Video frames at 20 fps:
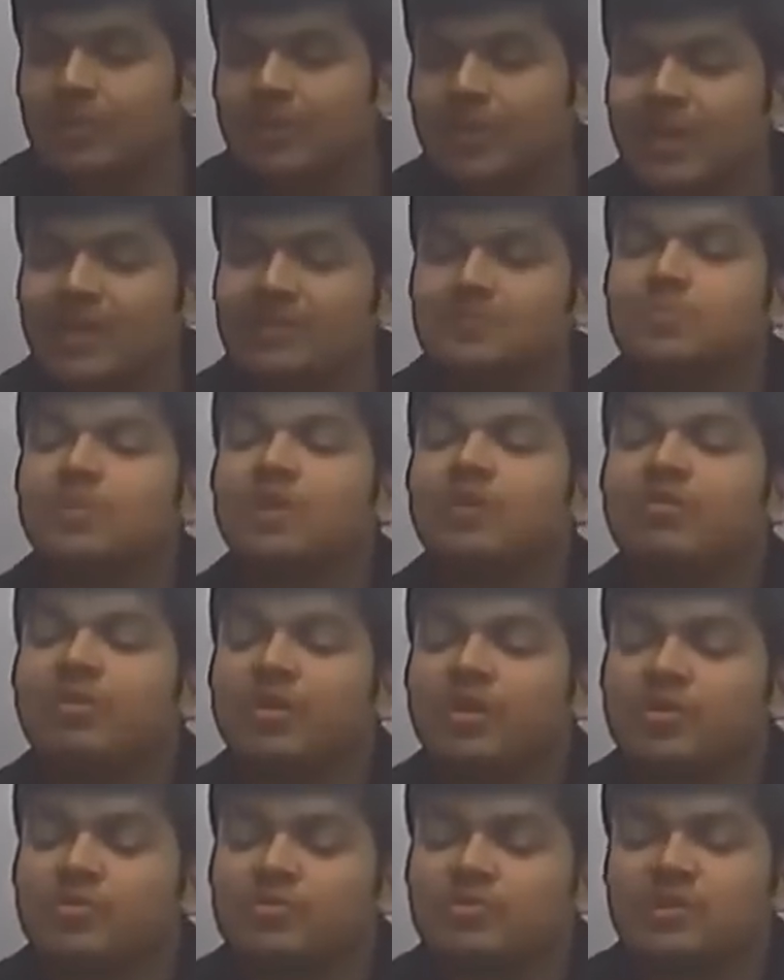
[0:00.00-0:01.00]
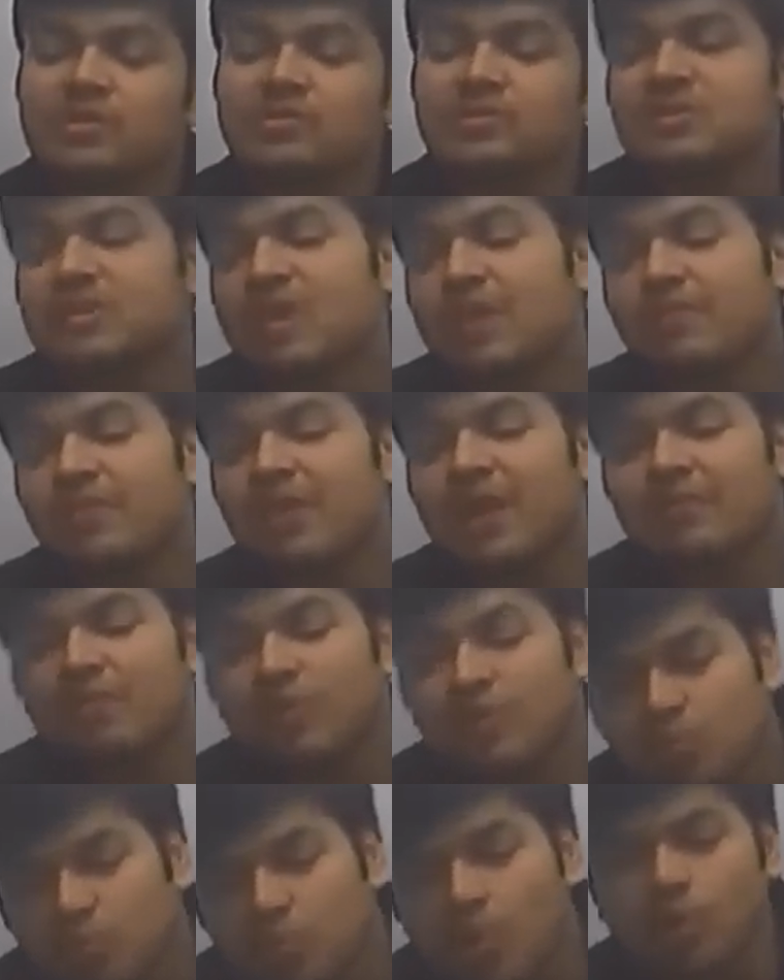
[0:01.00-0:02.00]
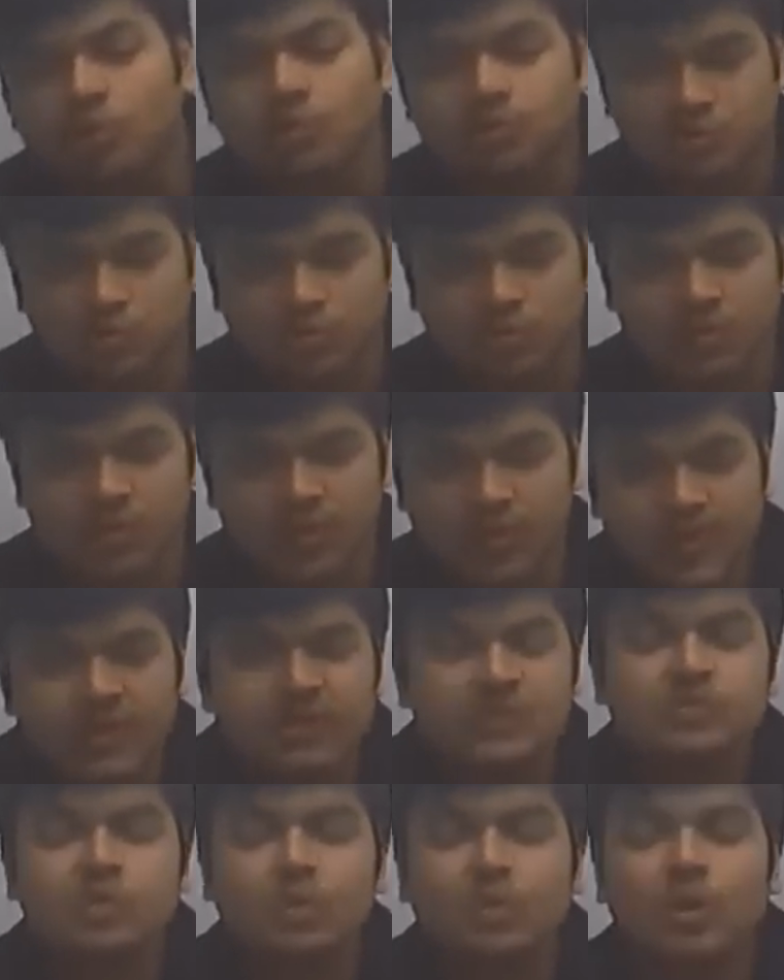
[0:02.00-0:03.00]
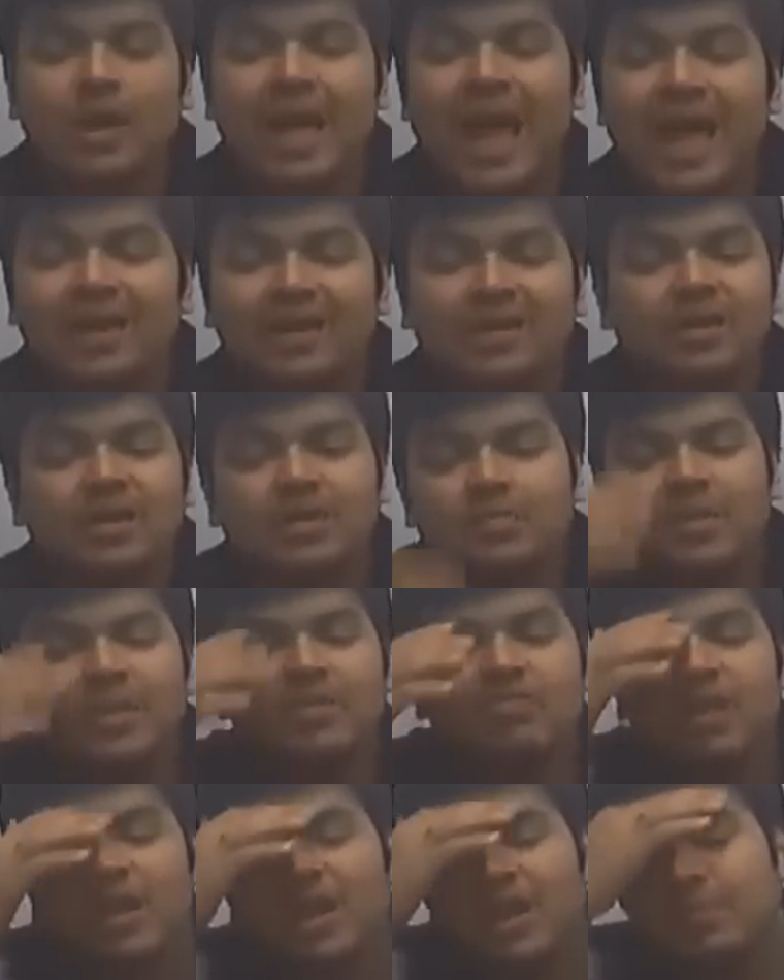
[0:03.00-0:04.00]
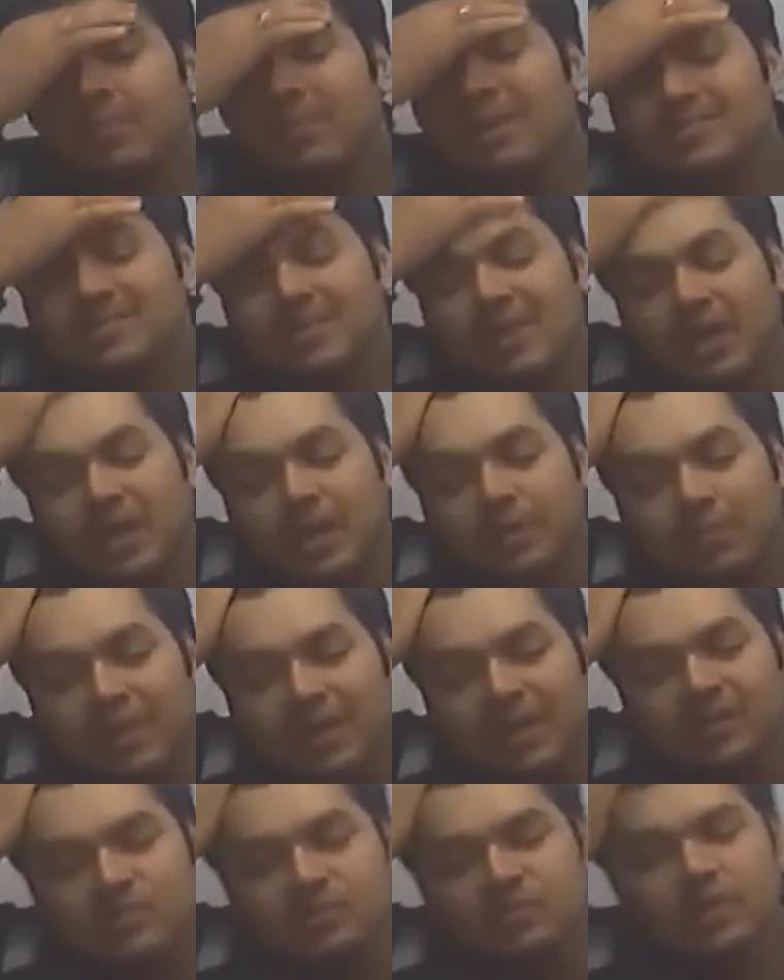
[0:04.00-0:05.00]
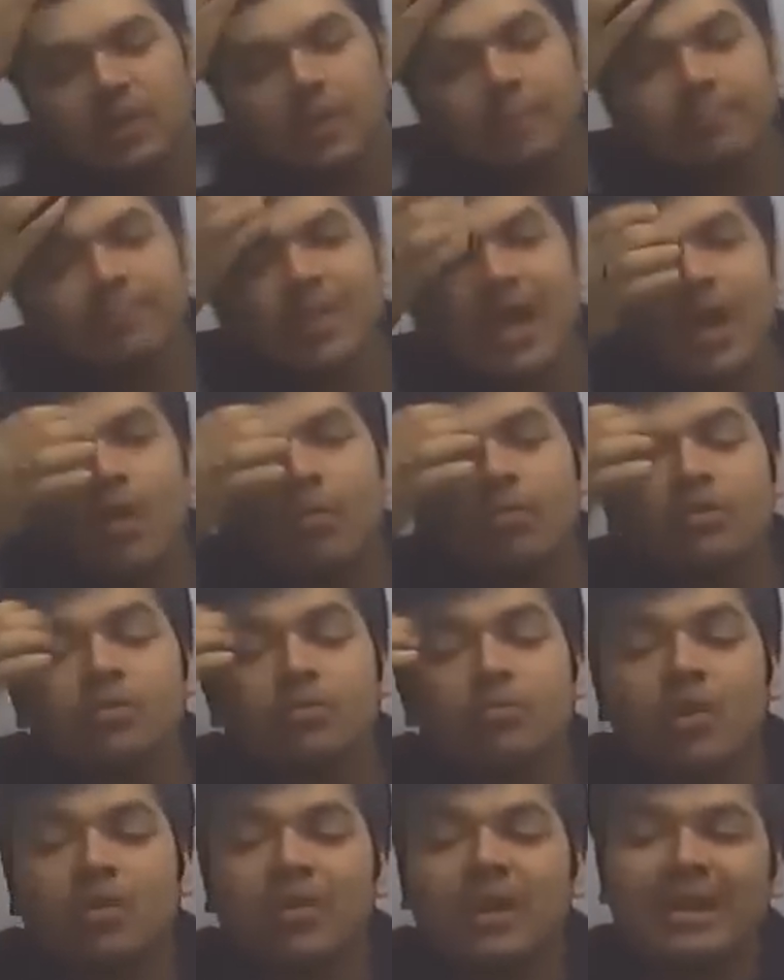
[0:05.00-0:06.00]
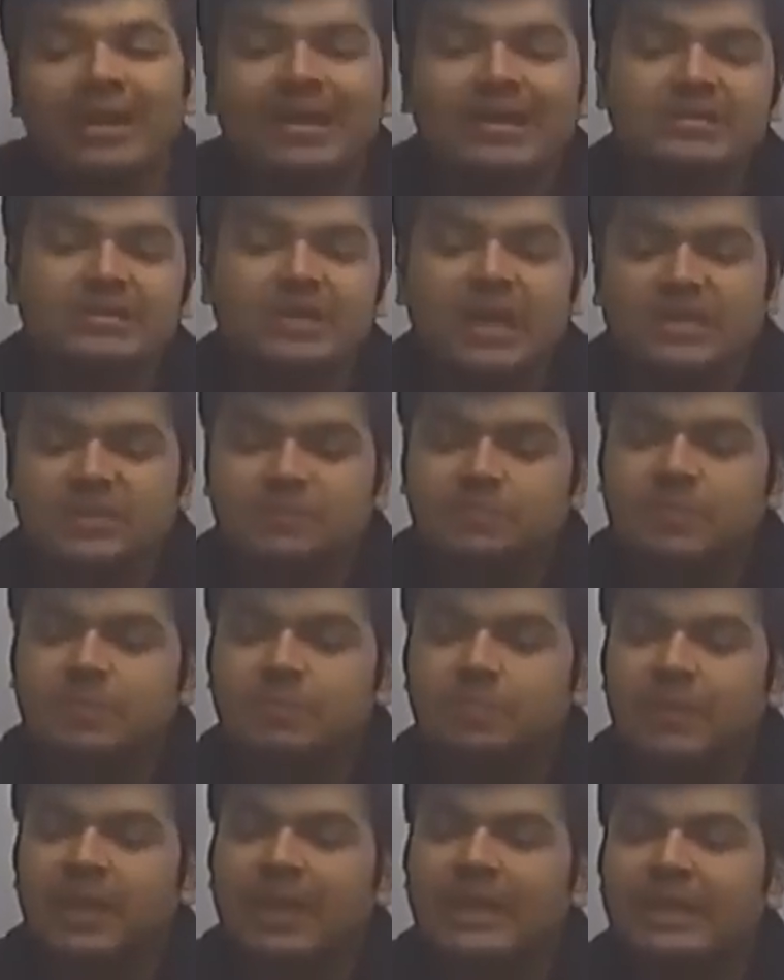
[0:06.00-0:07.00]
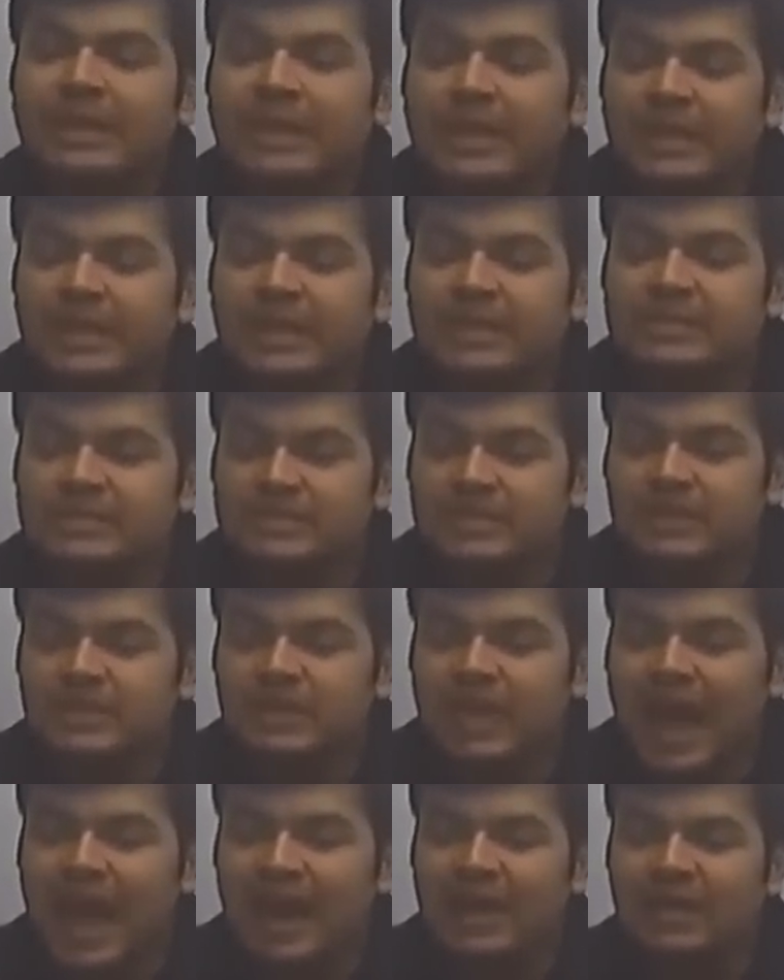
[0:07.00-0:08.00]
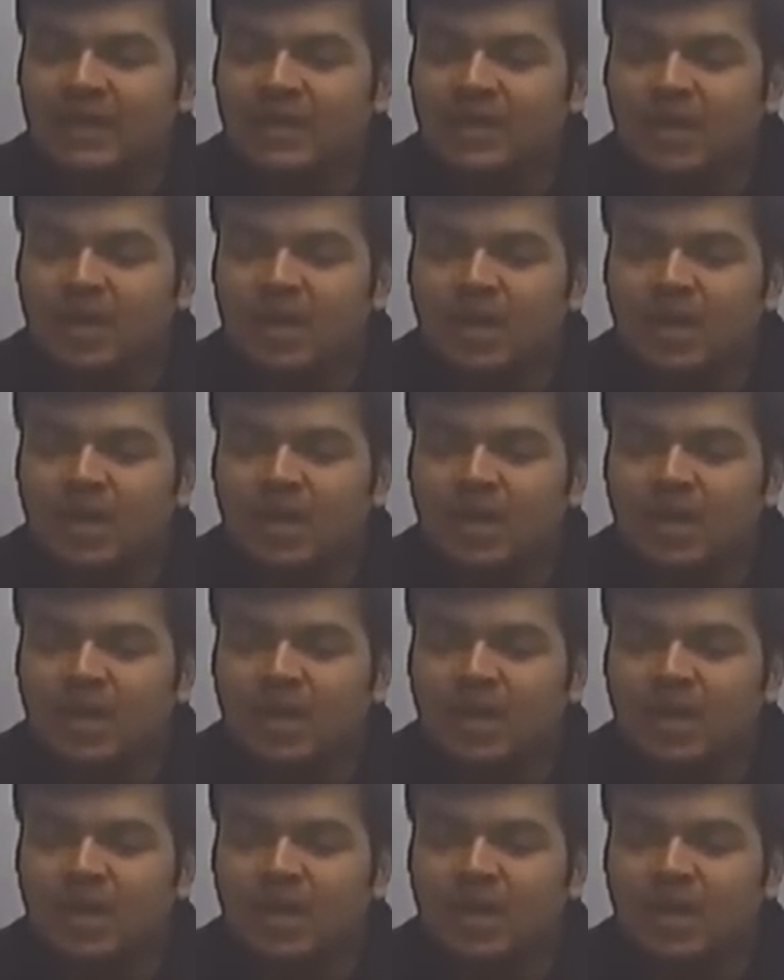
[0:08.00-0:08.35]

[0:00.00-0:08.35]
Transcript: that has been introduced in CFA level 2 also. So algorithmic trading basically means, now you already discussed people like Nick Leeson and